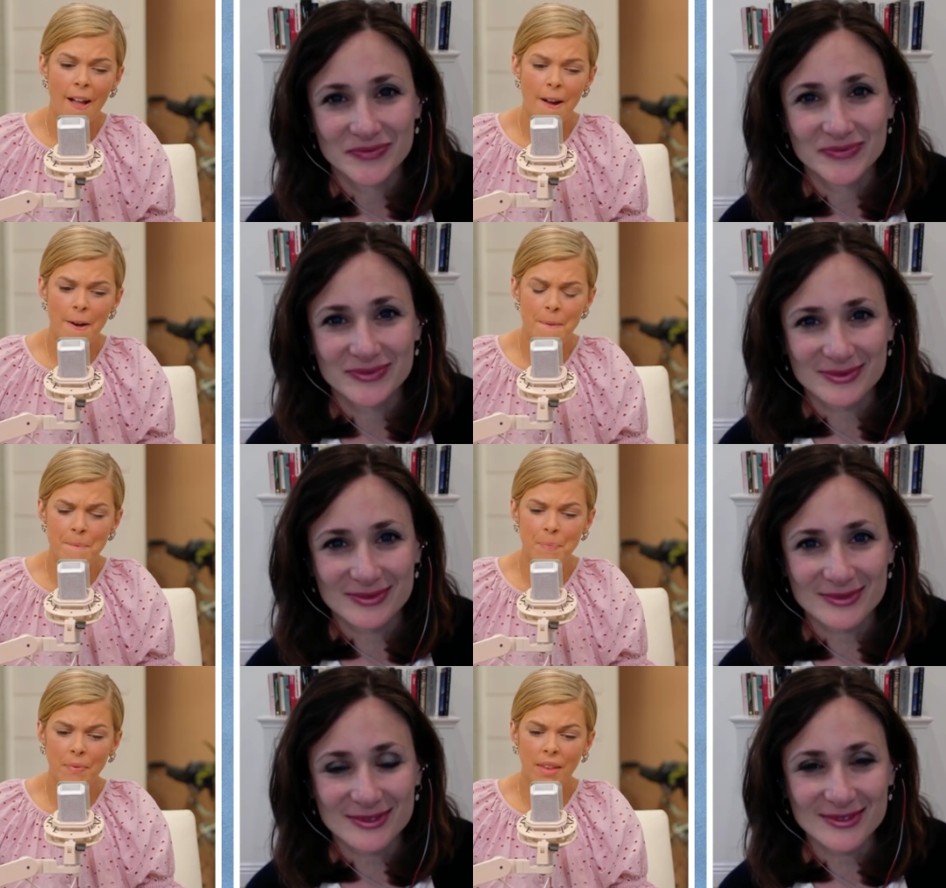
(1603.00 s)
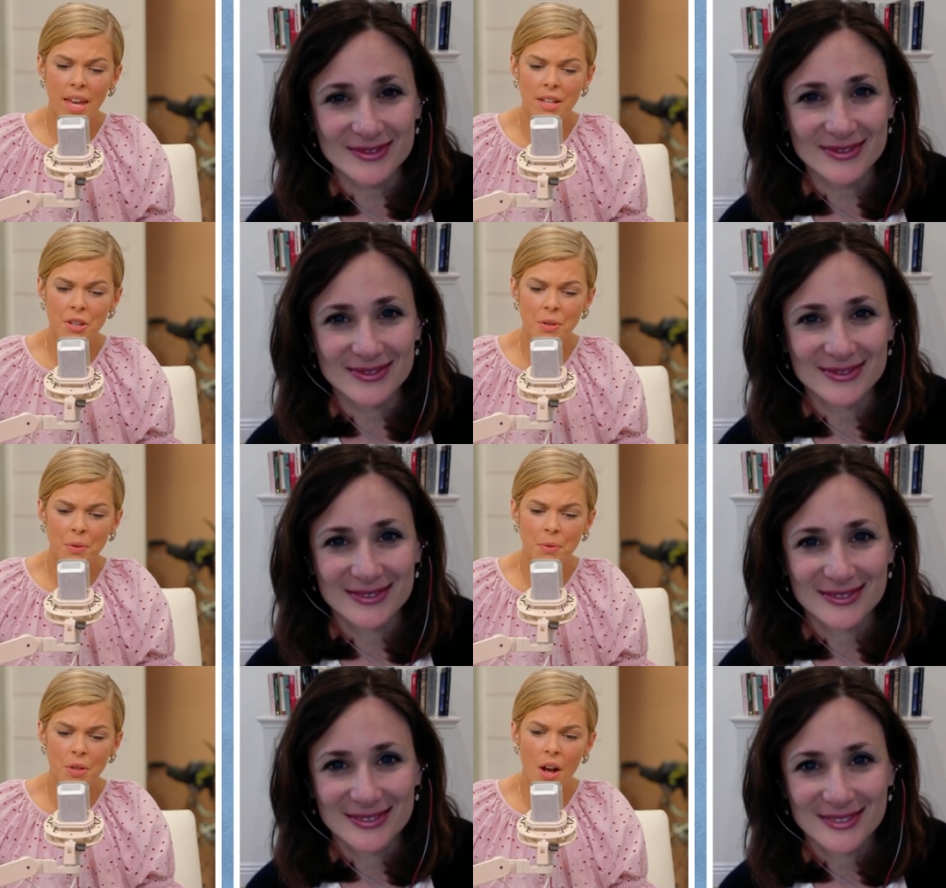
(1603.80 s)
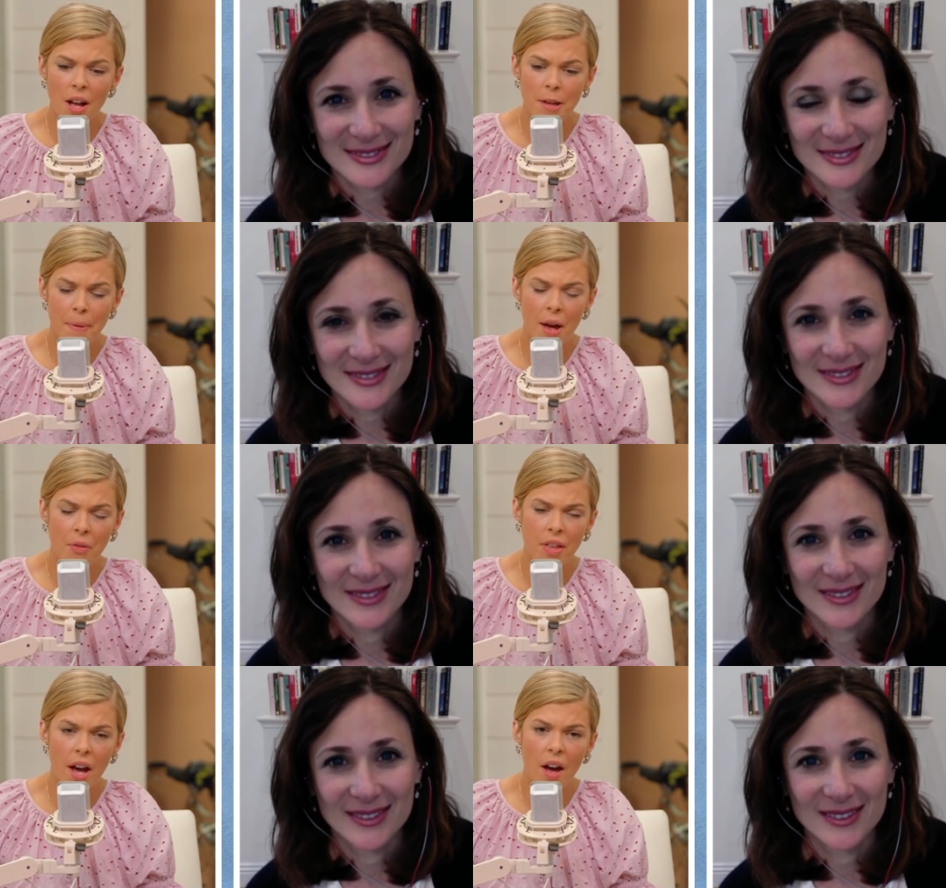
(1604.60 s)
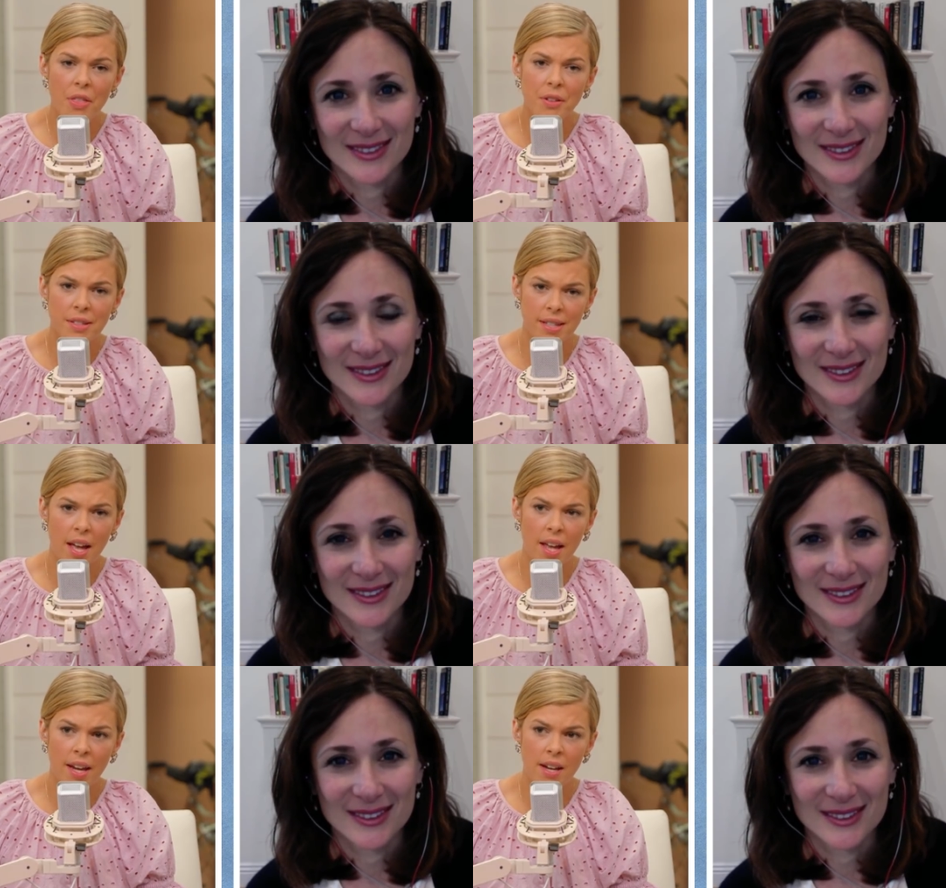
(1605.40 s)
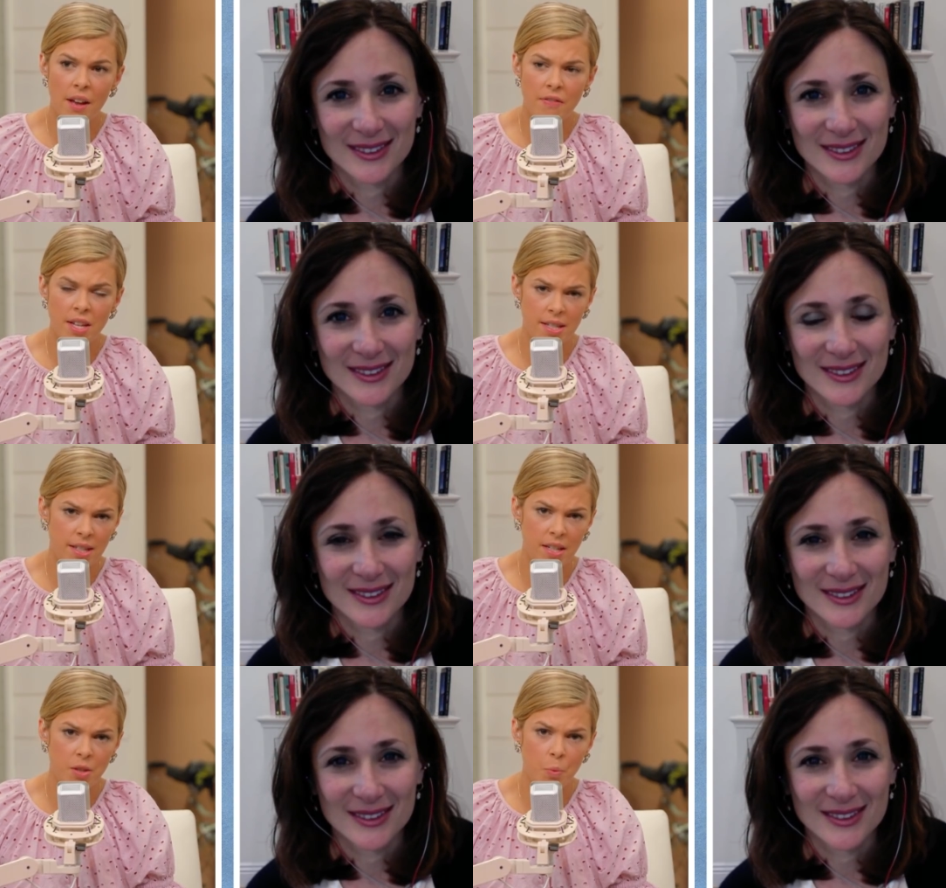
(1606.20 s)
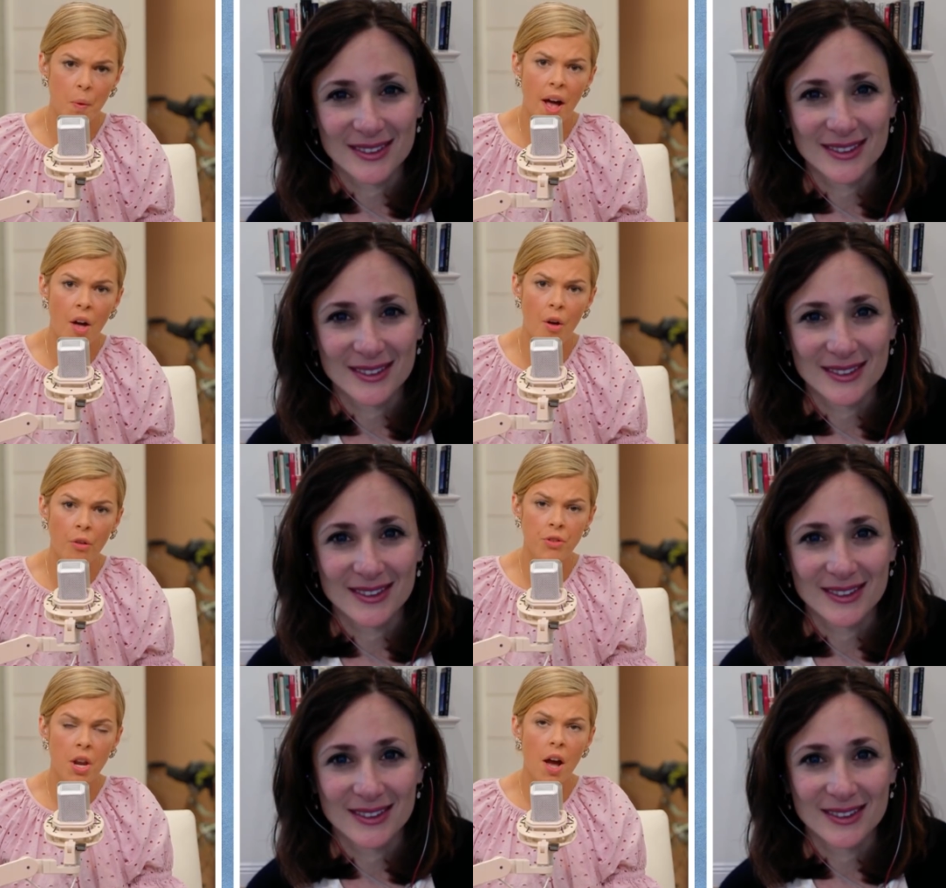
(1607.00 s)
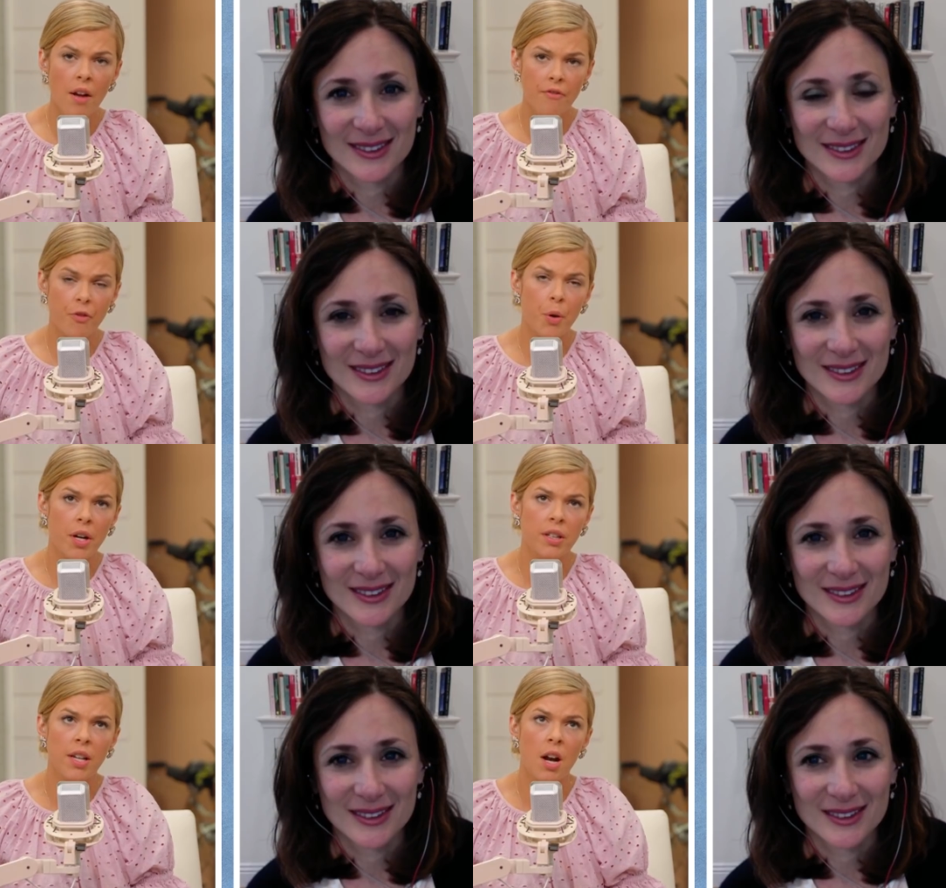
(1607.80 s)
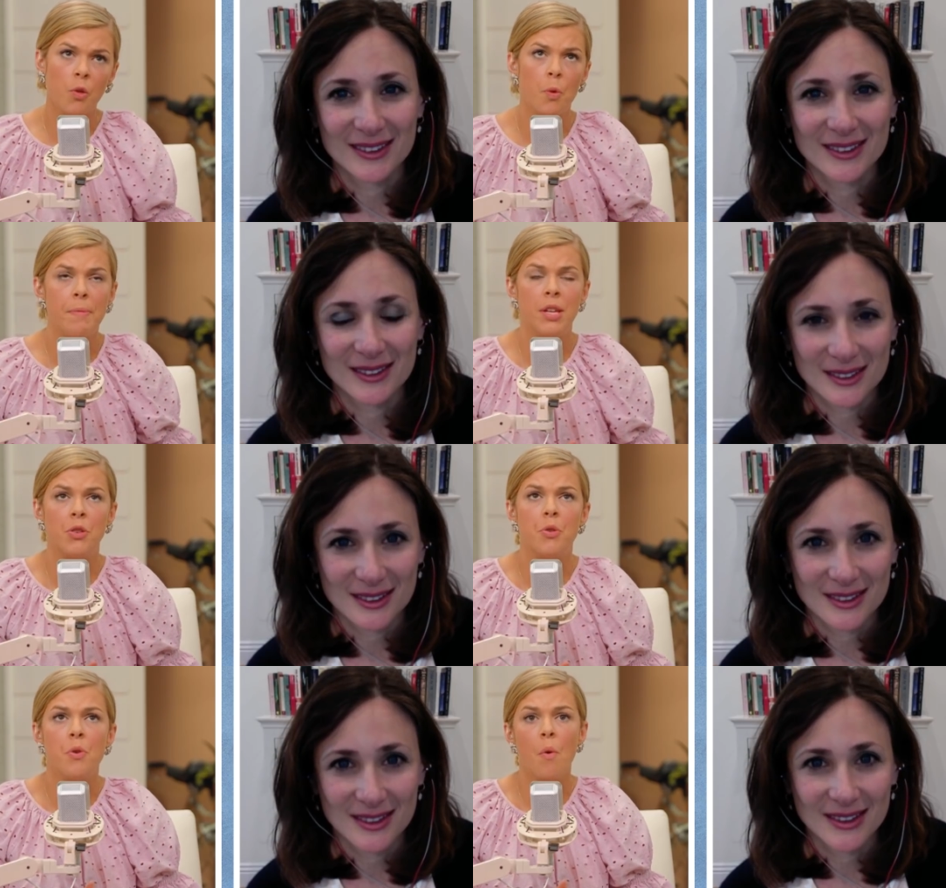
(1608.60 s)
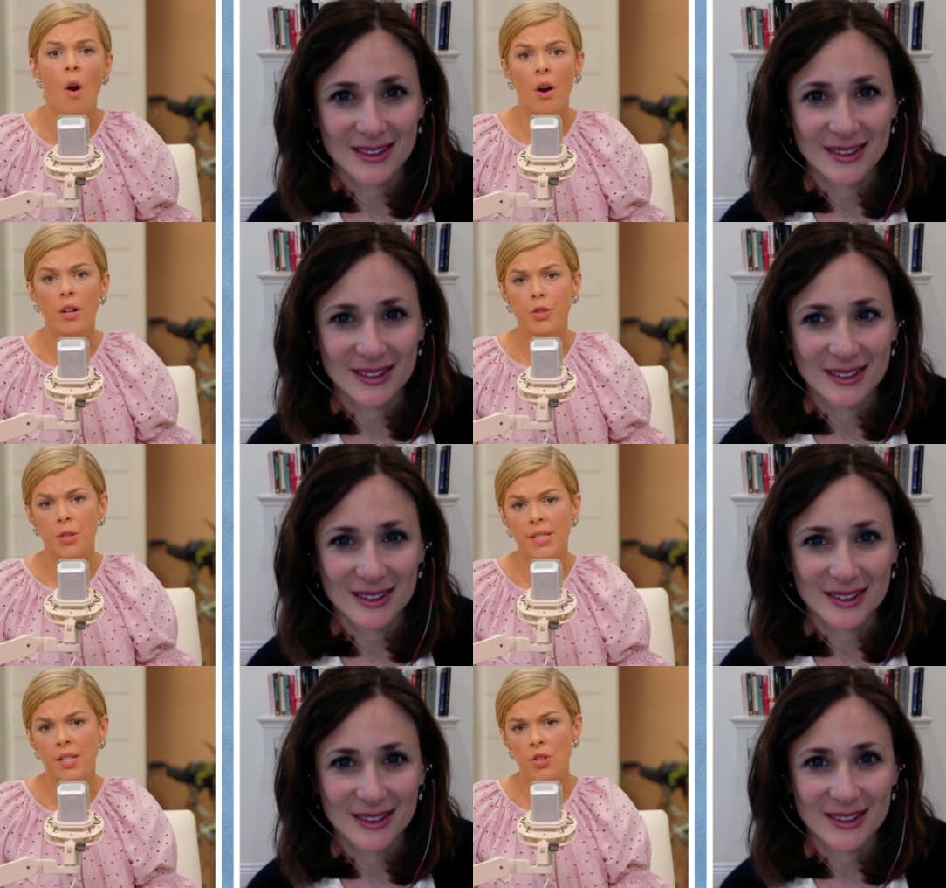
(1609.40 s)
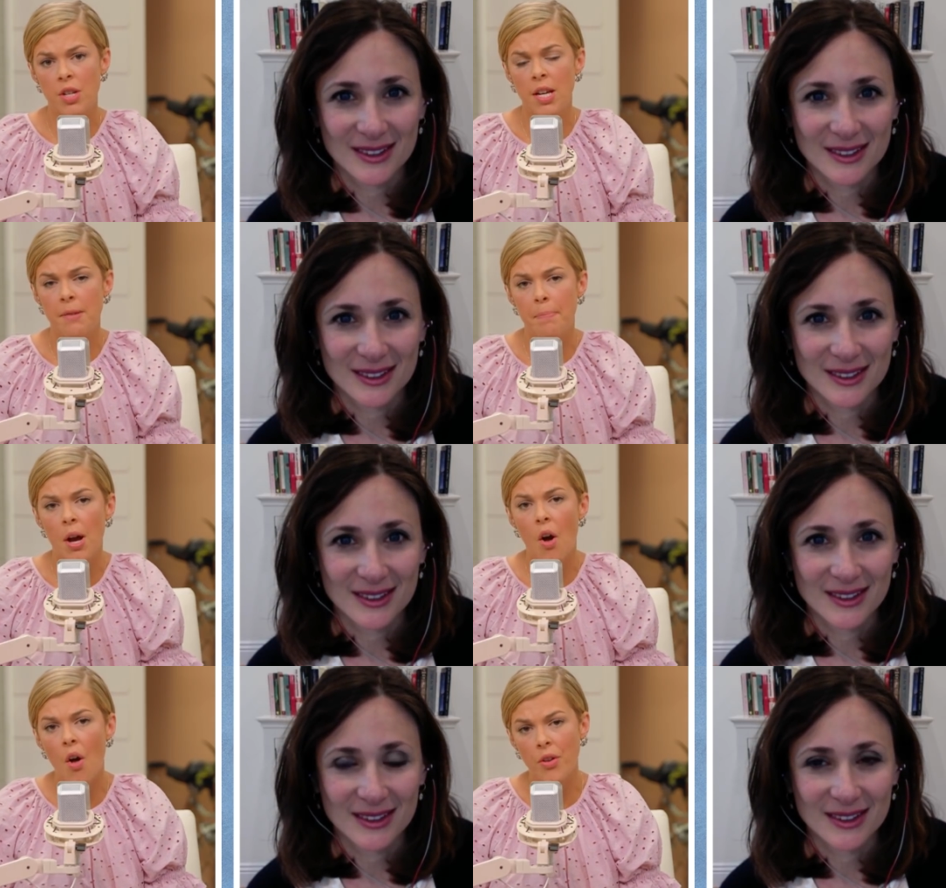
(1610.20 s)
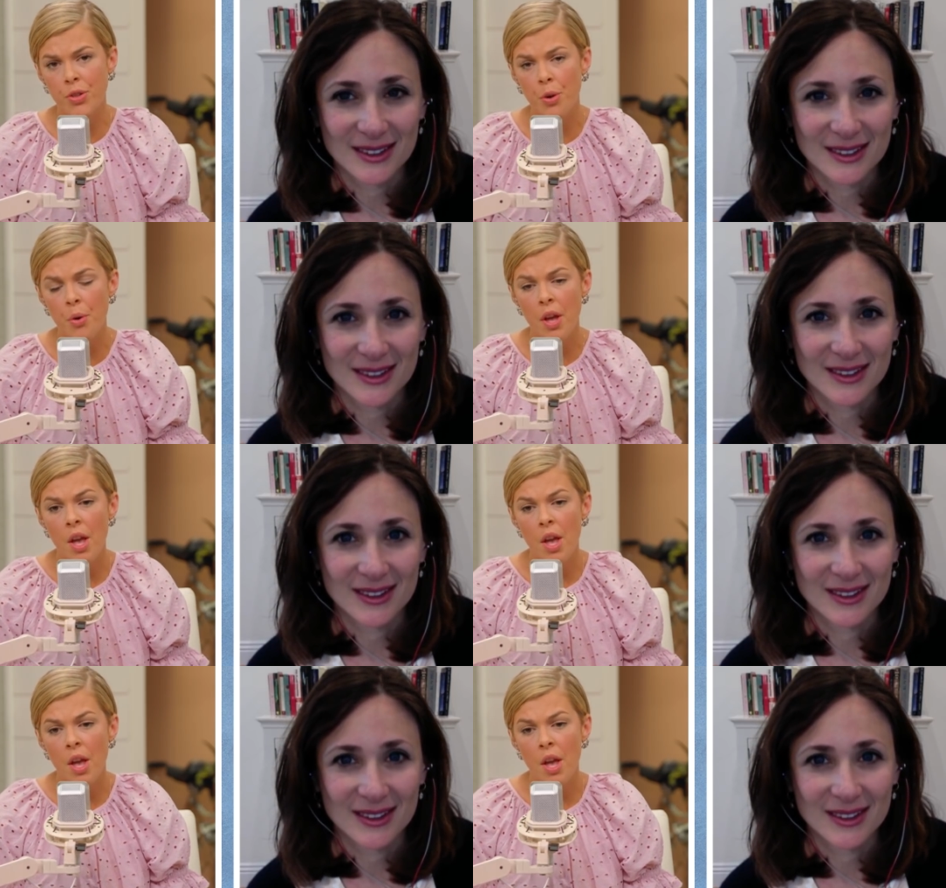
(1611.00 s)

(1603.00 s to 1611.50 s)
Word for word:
Speaker 1: um can you talk about the other side of this as well, not for young women who are transitioning, but also